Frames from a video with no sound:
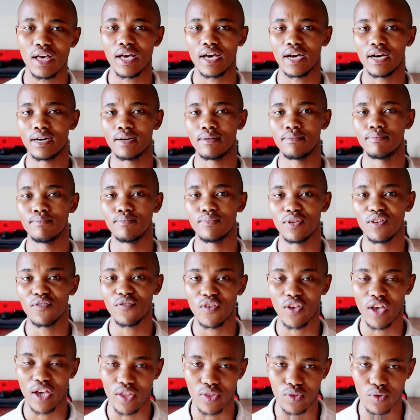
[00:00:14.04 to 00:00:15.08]
If
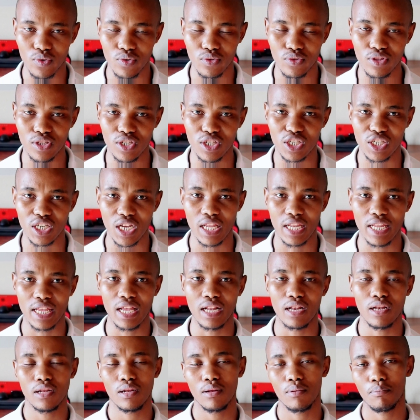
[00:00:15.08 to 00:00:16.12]
you are new on this
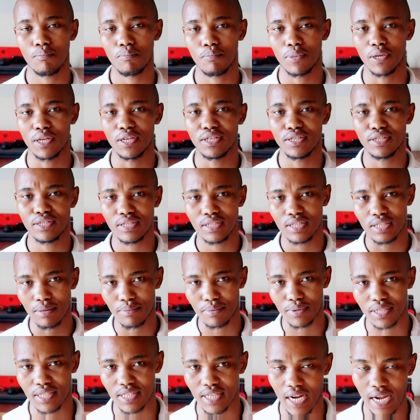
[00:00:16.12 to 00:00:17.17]
channel, please
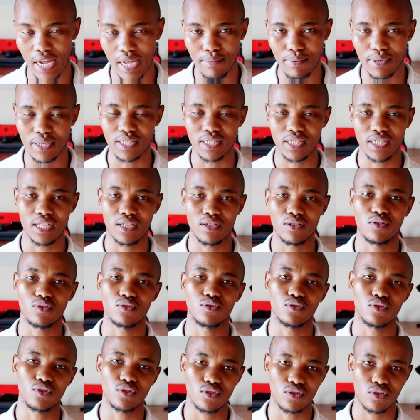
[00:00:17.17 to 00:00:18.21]
subscribe and turn
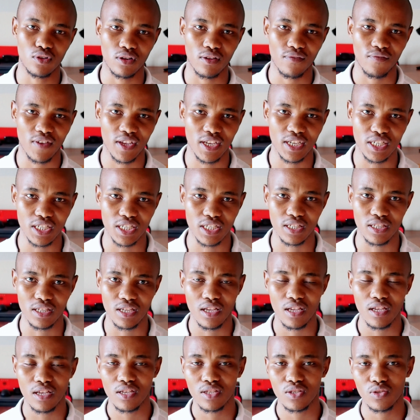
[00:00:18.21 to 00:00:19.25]
on those notifications
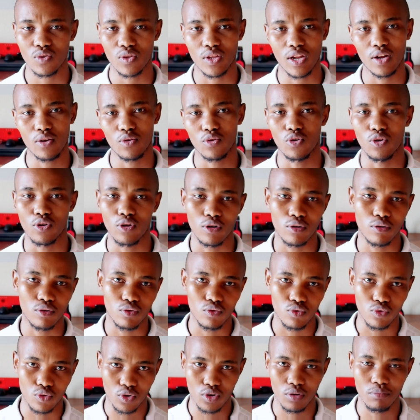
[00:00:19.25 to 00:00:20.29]
so that you
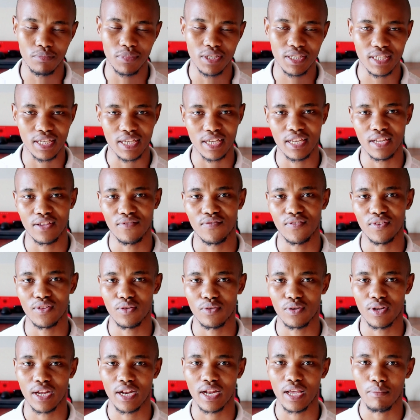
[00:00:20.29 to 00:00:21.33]
don't miss any video
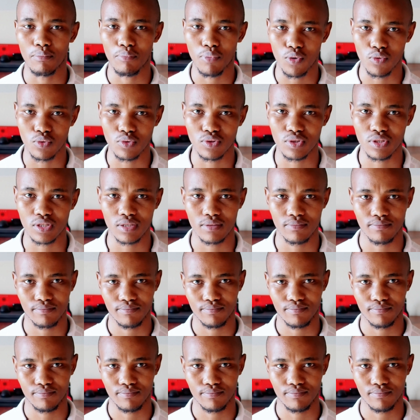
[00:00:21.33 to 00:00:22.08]
that I post.